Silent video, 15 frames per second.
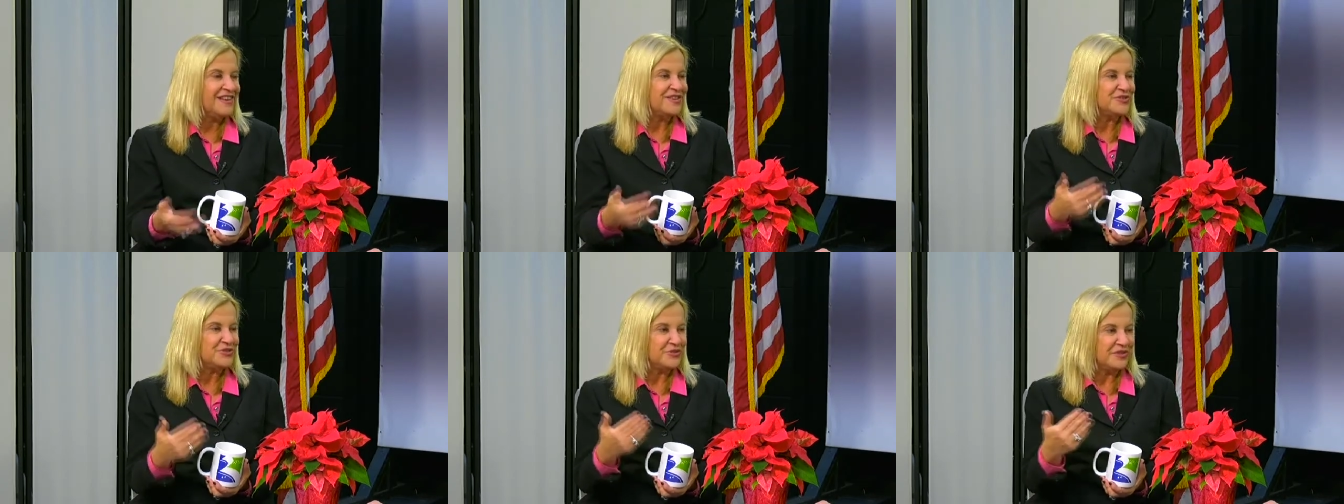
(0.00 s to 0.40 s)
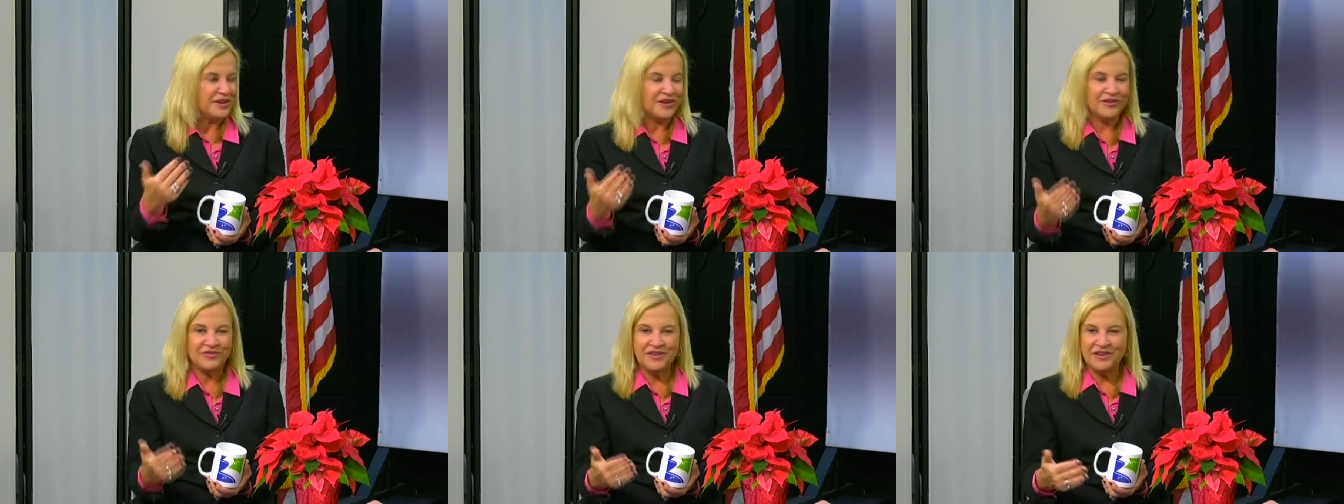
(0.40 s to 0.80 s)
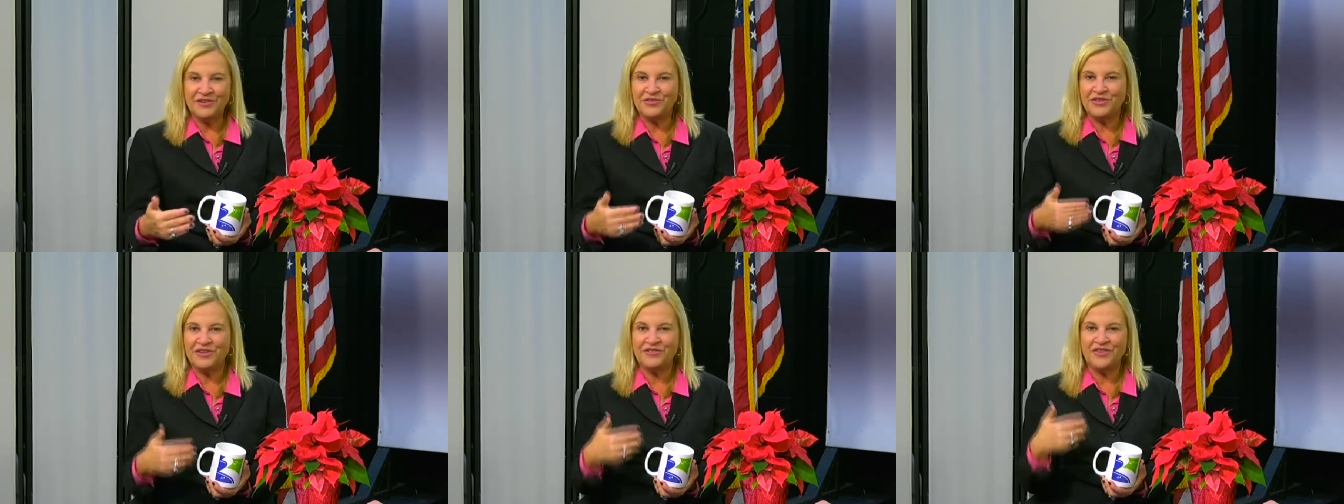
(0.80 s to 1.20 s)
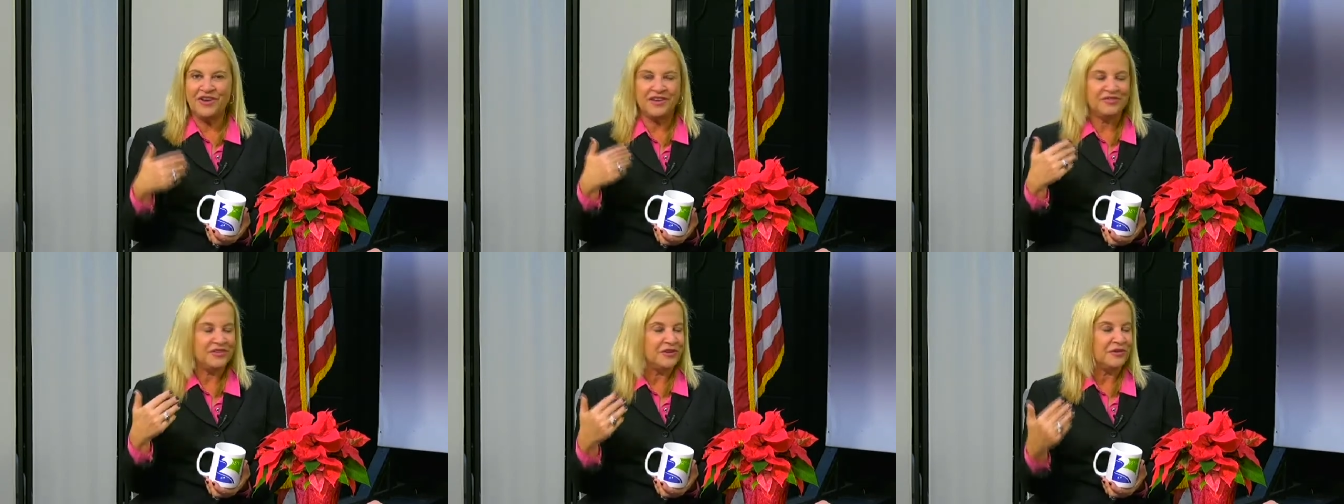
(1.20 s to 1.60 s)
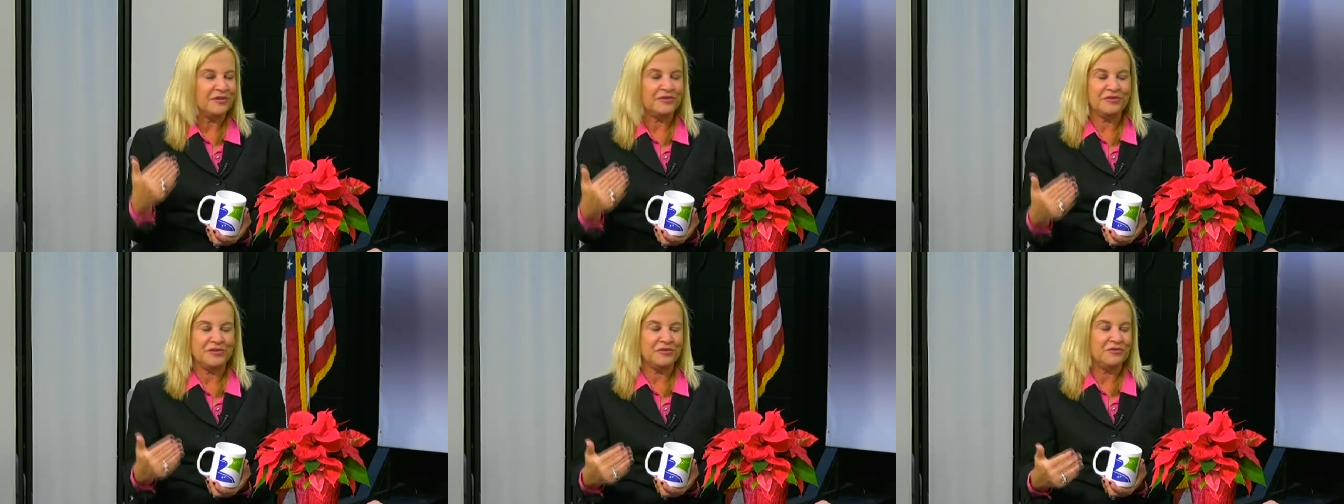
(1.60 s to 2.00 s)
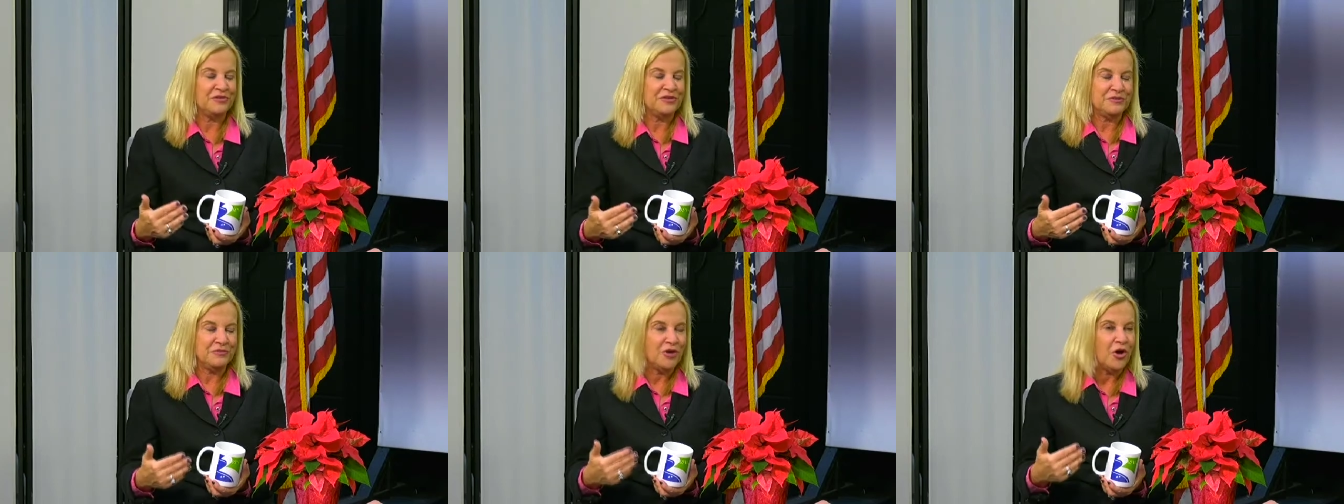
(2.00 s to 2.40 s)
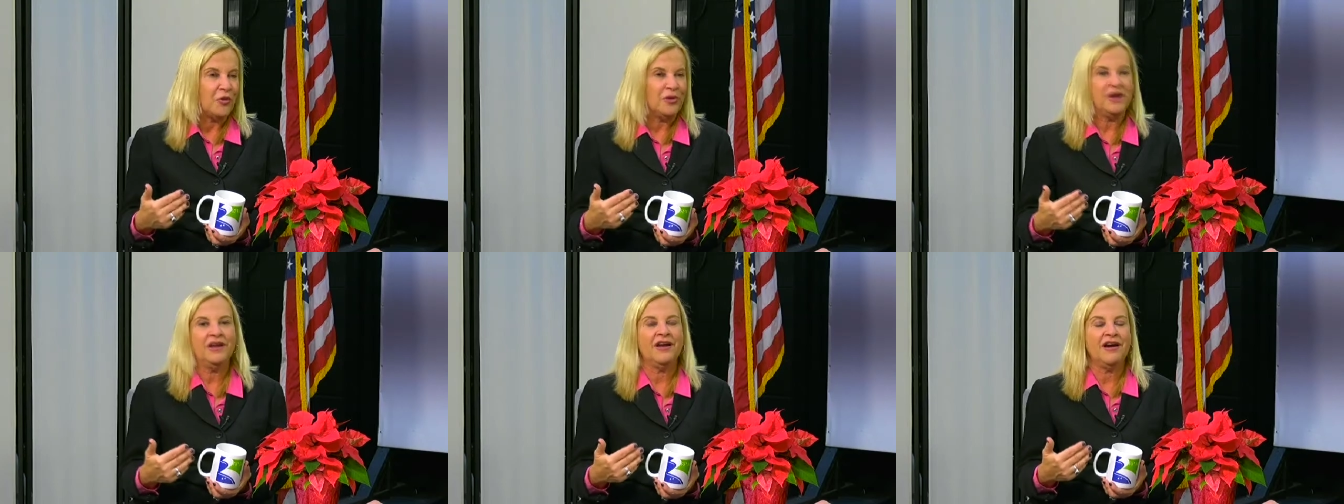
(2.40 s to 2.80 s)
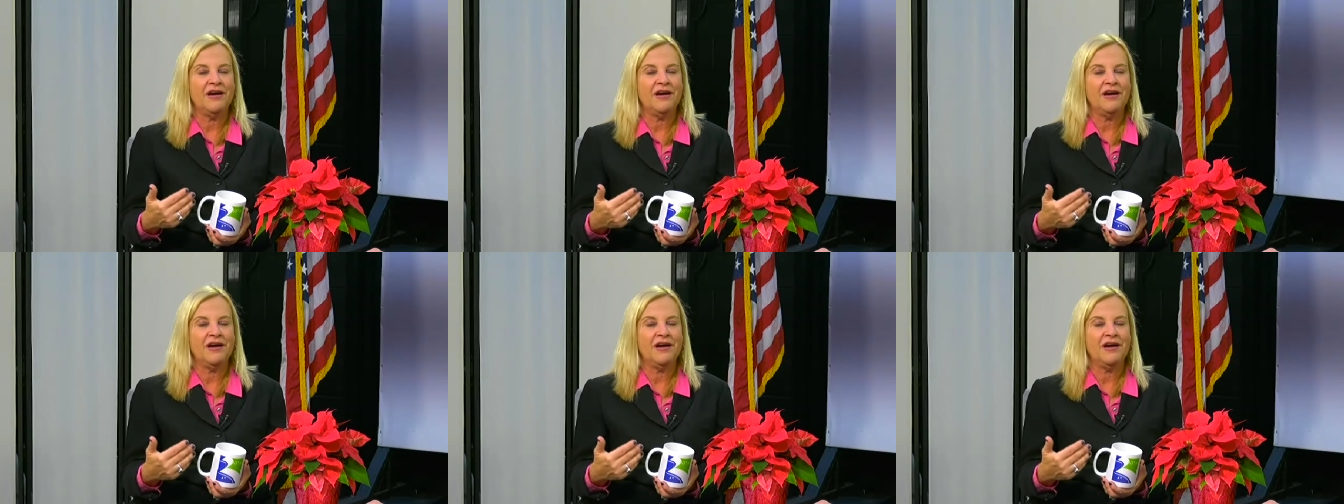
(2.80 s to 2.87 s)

so they are, they are, they've got their, their rhythm going.